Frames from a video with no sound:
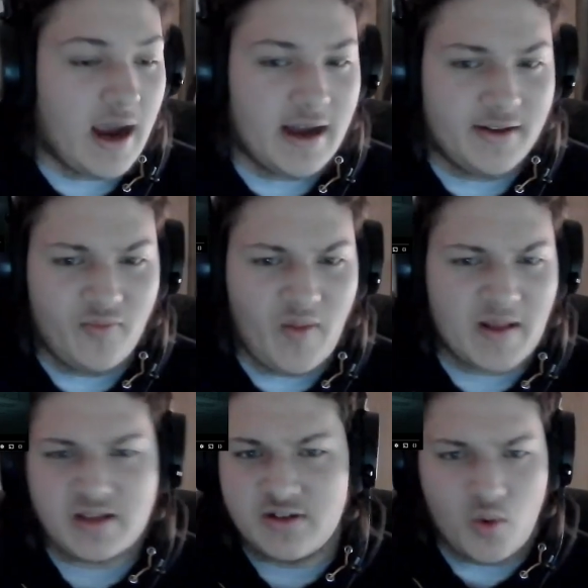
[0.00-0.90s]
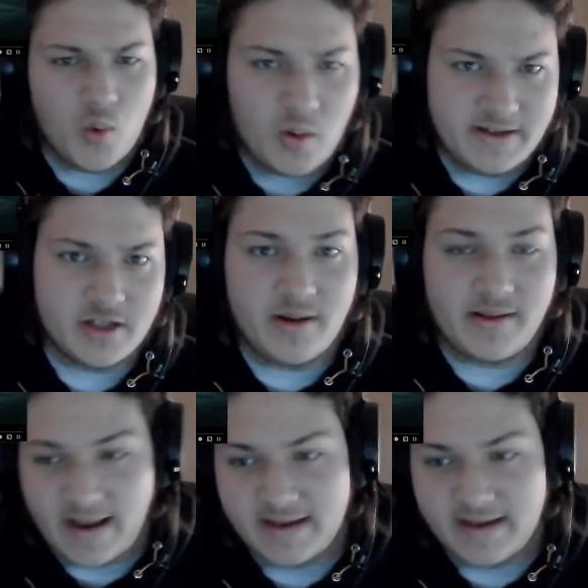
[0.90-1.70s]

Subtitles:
and that's he's already doing that.